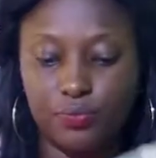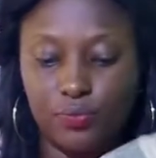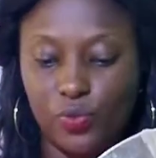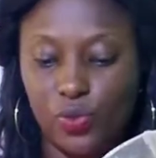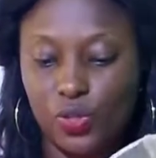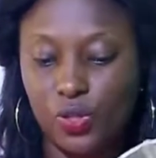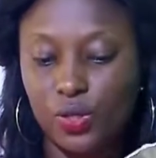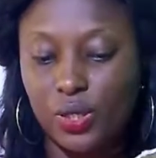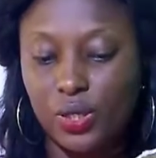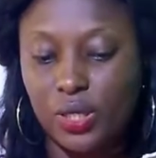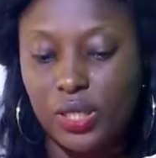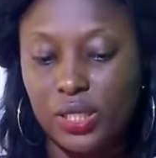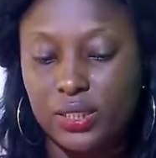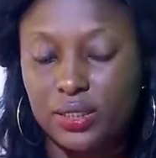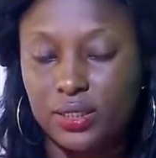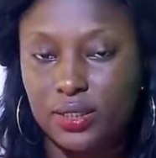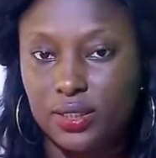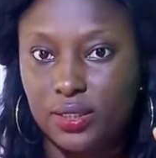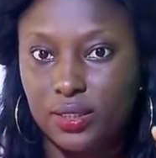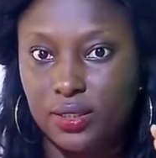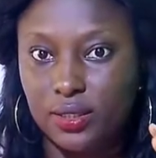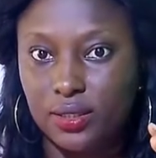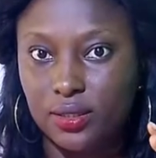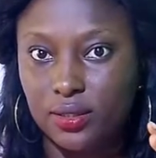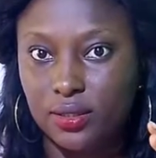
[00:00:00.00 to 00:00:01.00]
You can
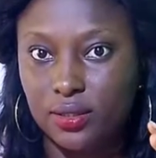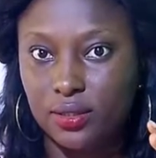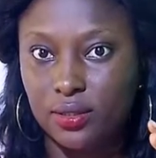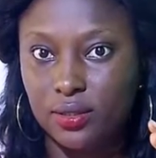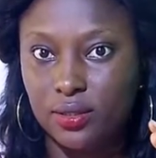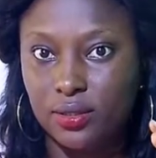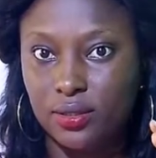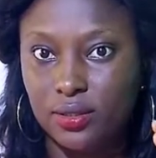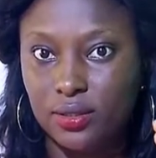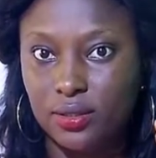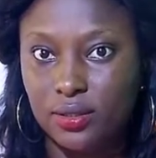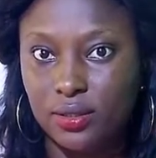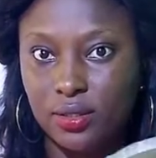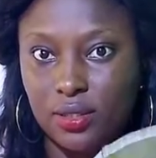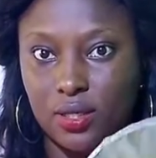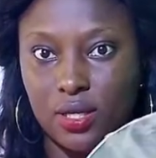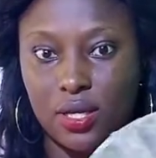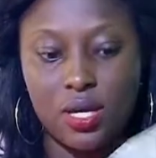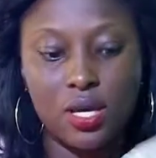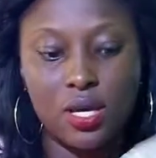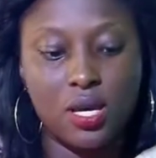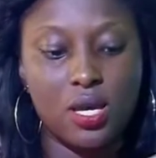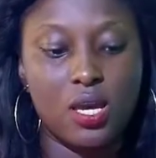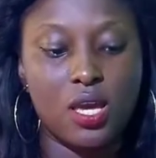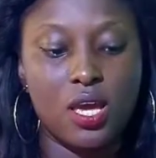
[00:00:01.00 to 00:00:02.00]
see
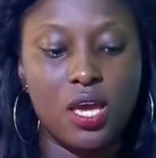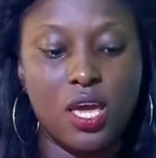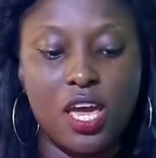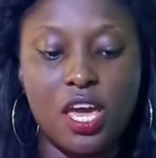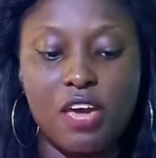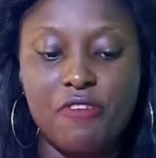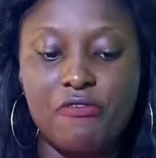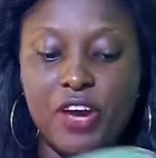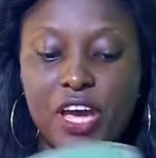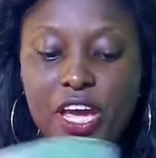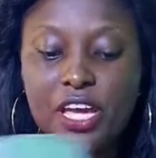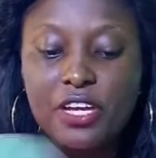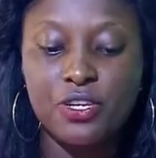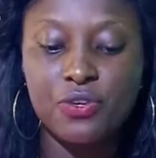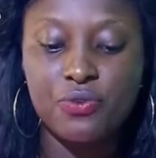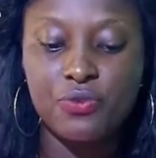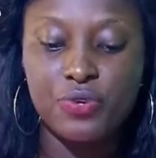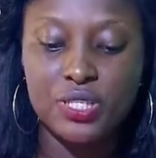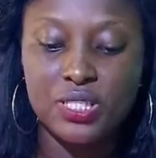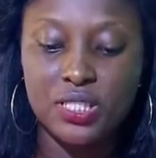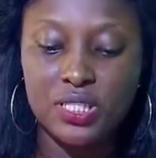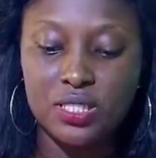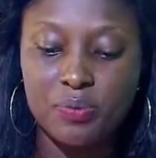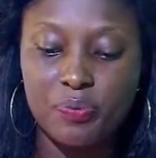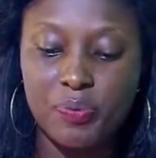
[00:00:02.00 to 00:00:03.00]
if for any
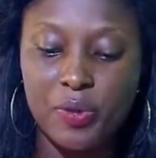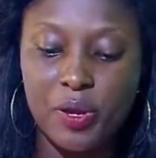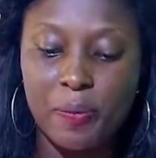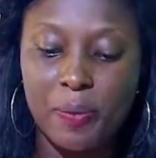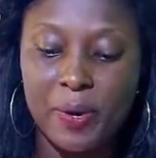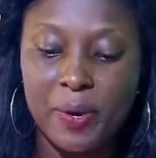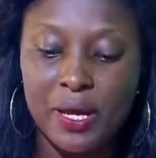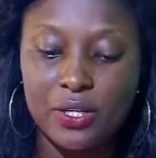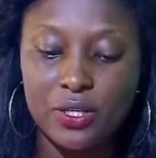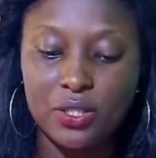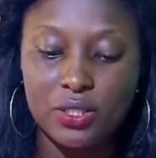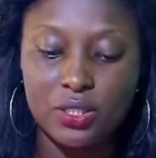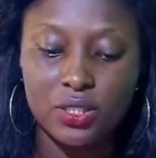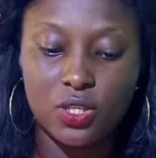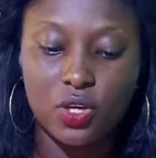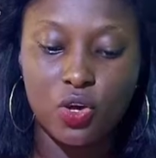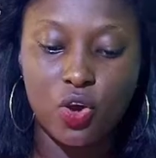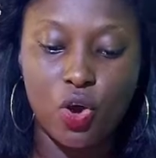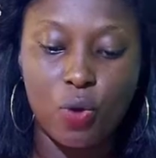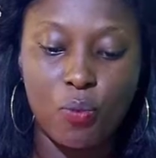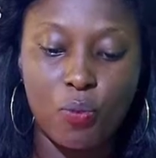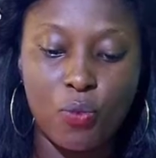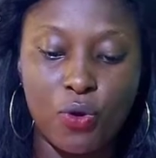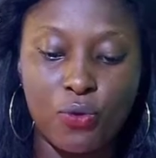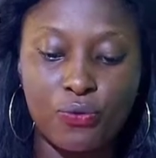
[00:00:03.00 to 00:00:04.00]
reason the paper doesn't
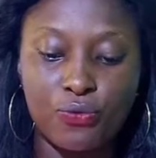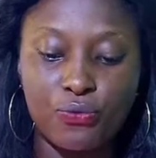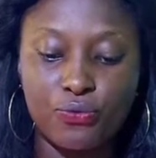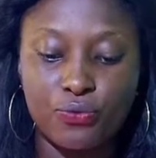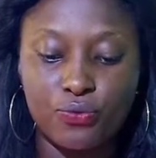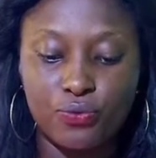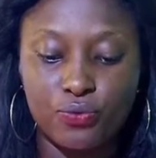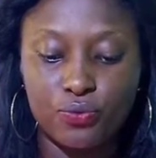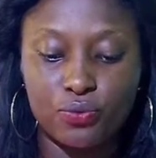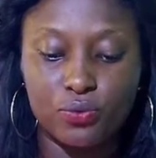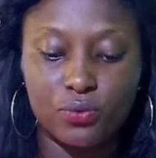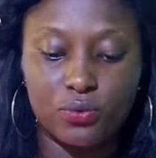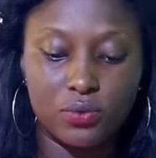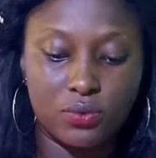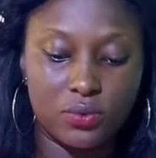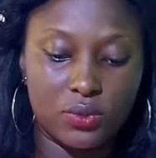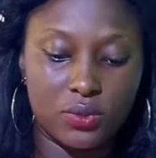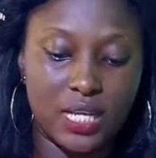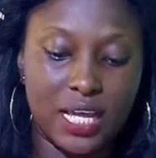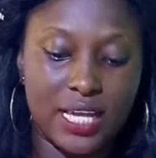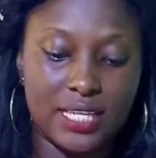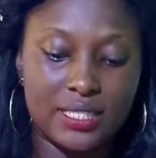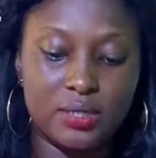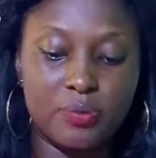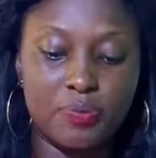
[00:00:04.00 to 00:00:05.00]
come off,
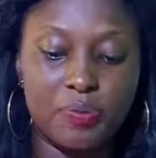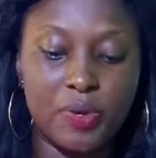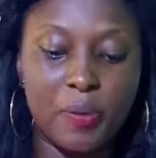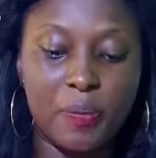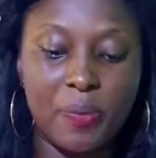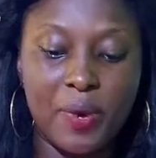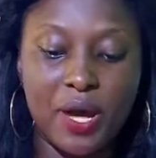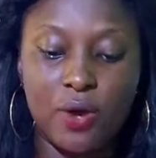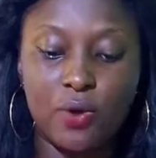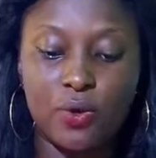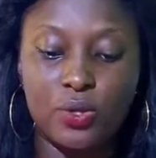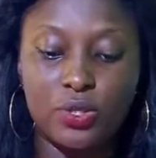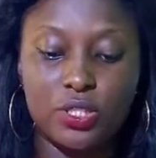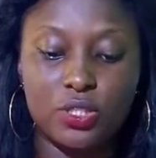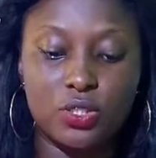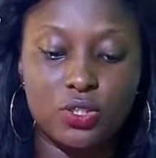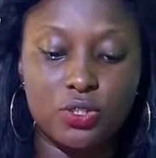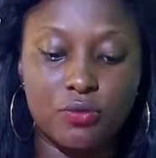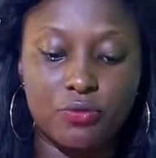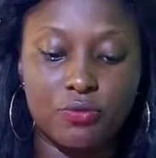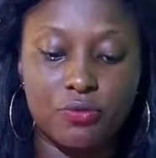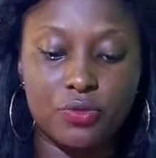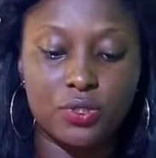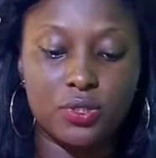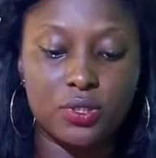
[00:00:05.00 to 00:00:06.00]
that's the paper on the
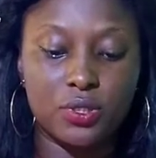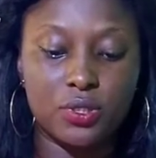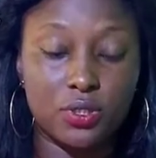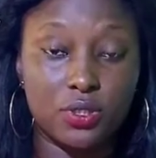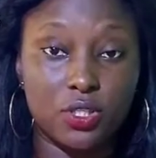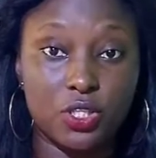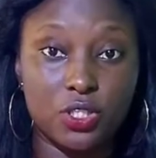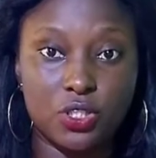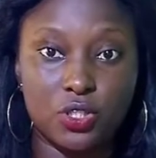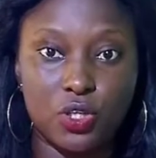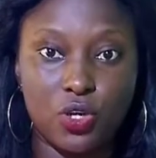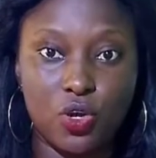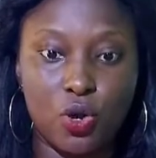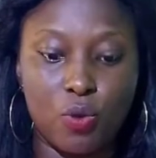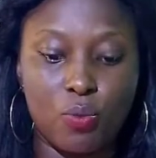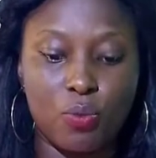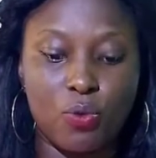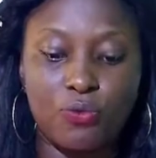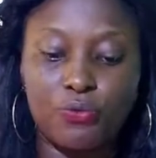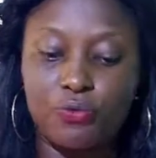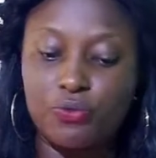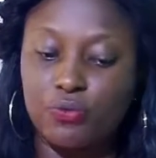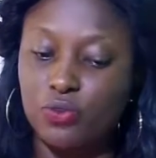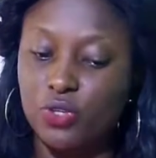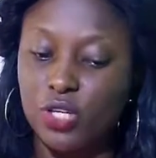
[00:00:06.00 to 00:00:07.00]
surface doesn't come
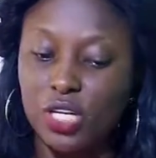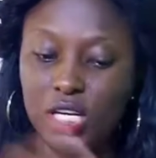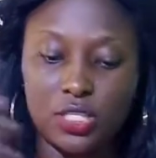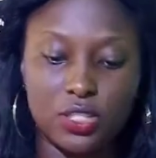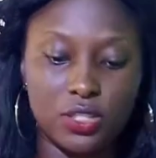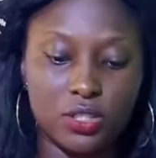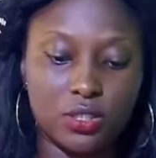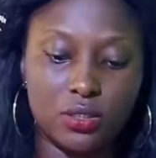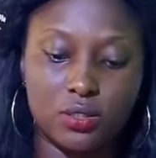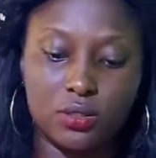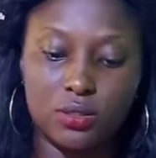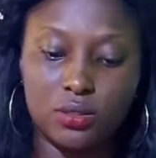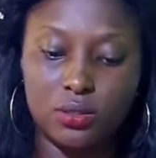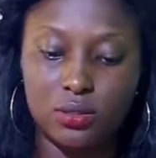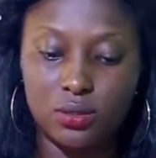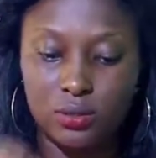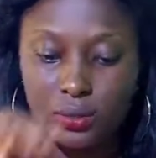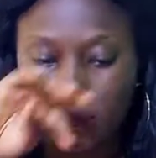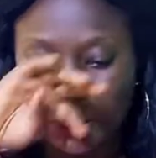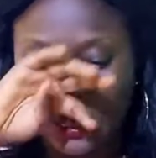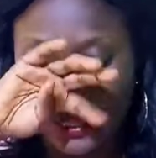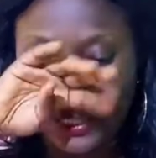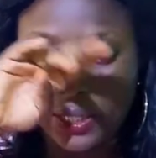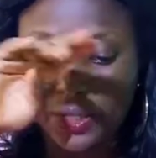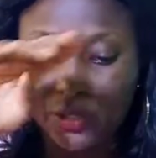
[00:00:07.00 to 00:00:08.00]
off, you can just
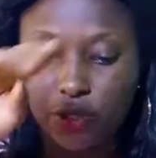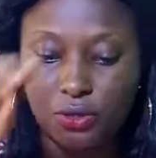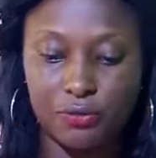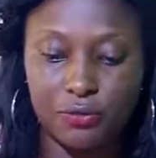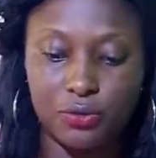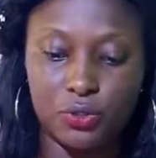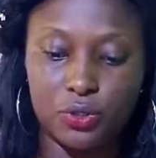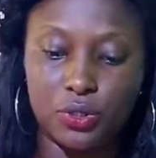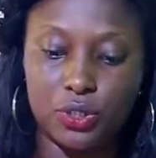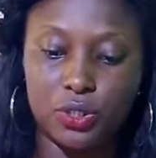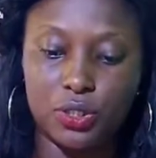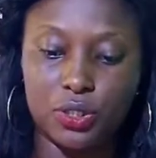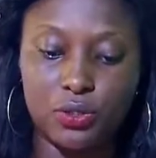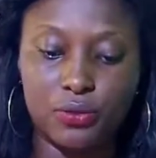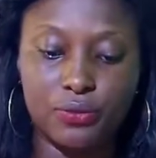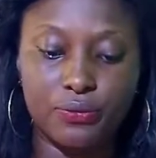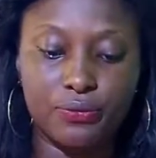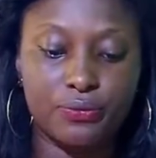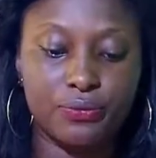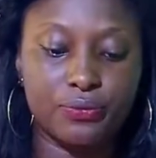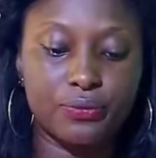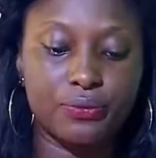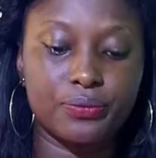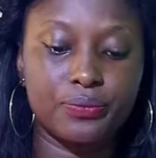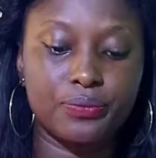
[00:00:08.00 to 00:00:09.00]
take it off yourself,
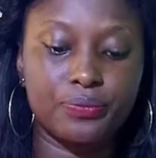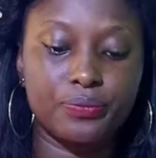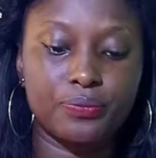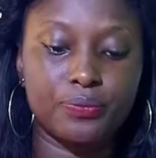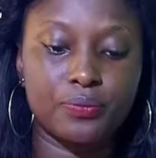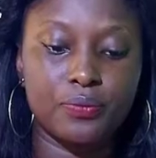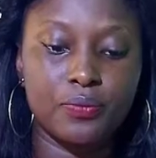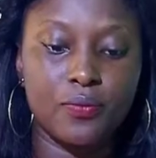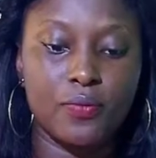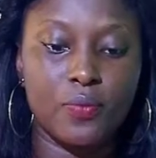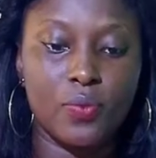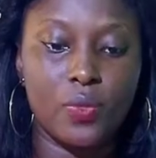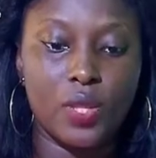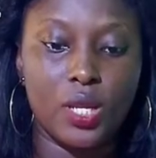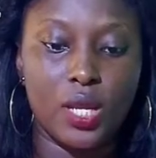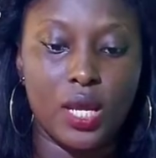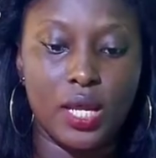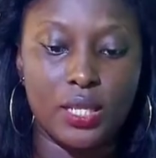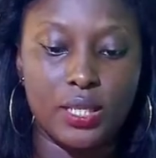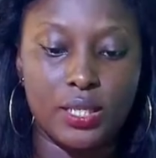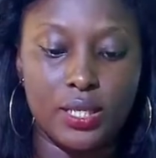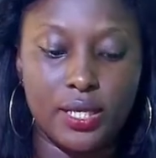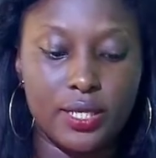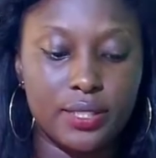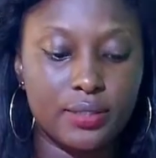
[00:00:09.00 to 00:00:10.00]

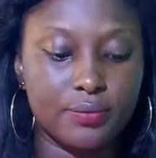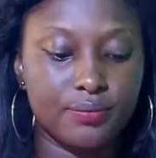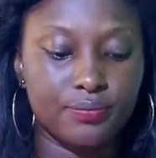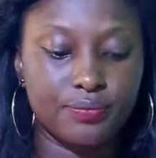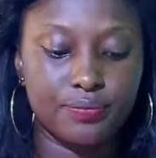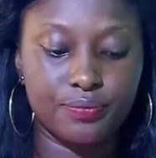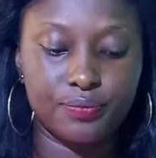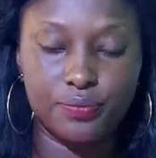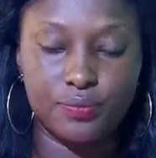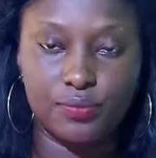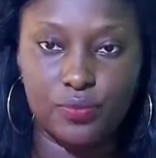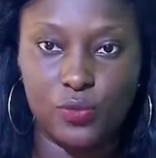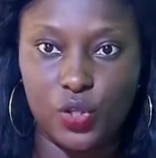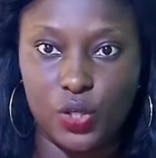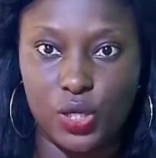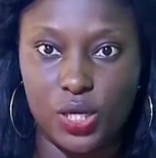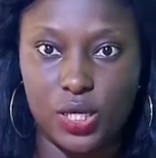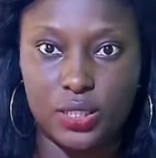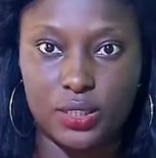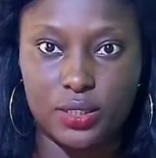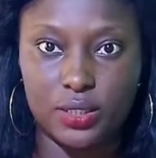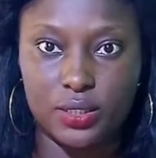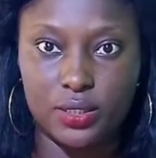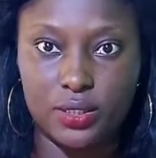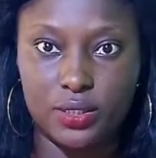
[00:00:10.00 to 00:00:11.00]
and then you can
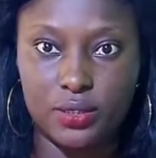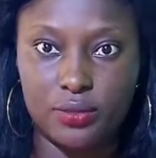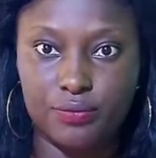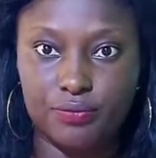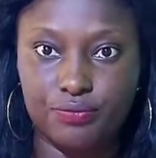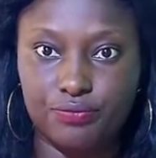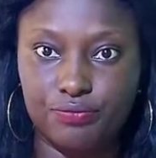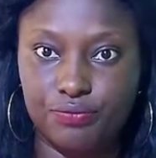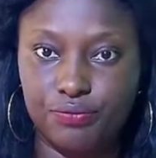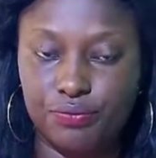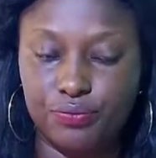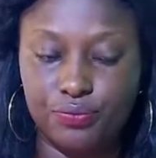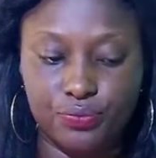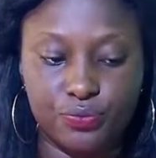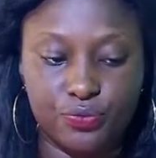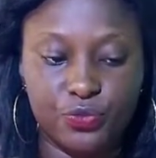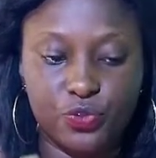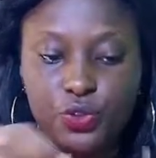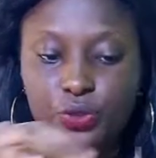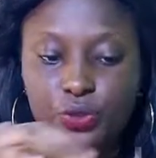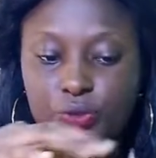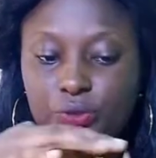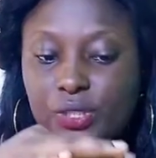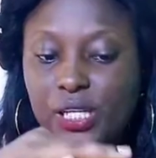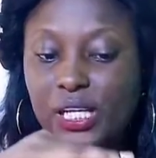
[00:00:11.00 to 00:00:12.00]
see
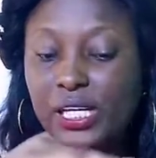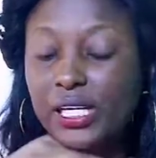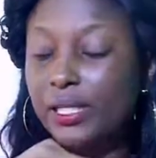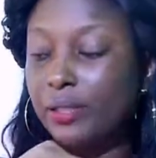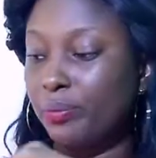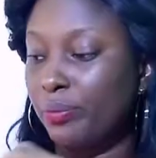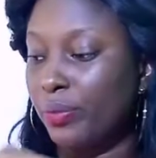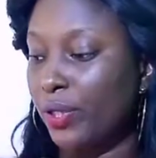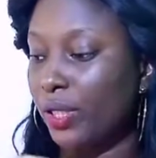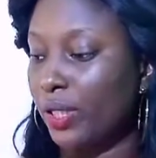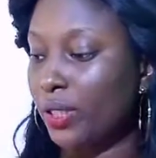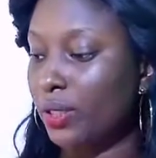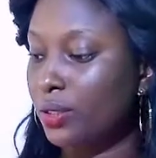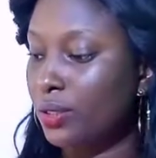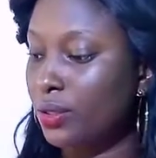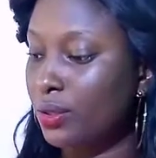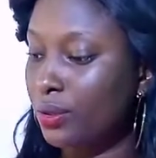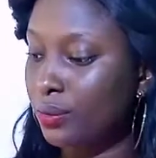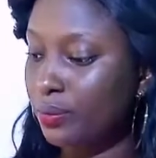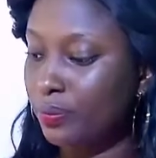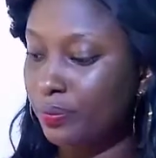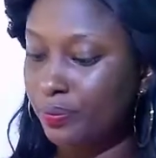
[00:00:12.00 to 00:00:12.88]
finely baked.